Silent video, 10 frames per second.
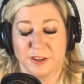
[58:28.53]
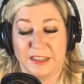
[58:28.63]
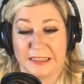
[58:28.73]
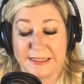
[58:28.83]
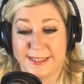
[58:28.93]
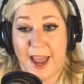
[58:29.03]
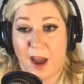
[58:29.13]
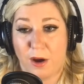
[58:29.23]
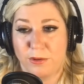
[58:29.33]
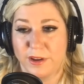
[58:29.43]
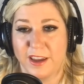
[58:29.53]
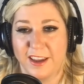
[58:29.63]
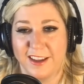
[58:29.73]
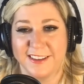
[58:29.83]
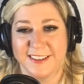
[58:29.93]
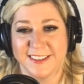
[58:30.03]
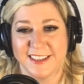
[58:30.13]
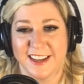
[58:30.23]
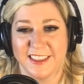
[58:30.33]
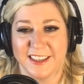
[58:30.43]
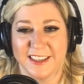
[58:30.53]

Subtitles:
I think it's now. And I think